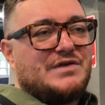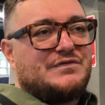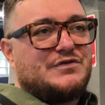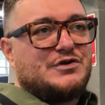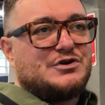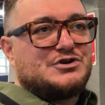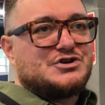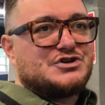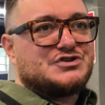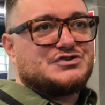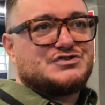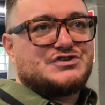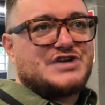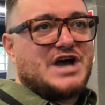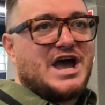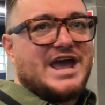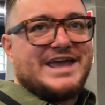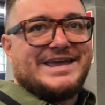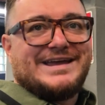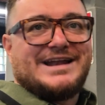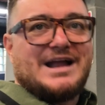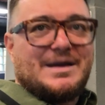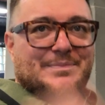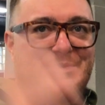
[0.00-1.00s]
just
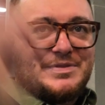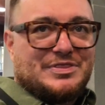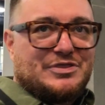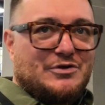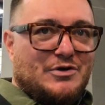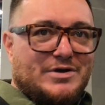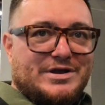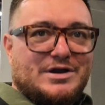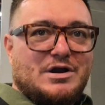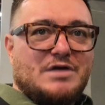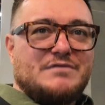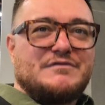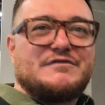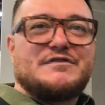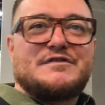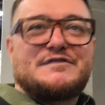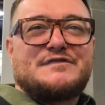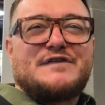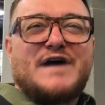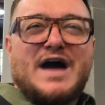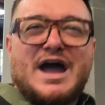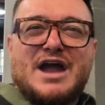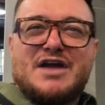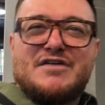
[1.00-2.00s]
tying it up and throwing it over the
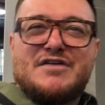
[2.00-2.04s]
fire,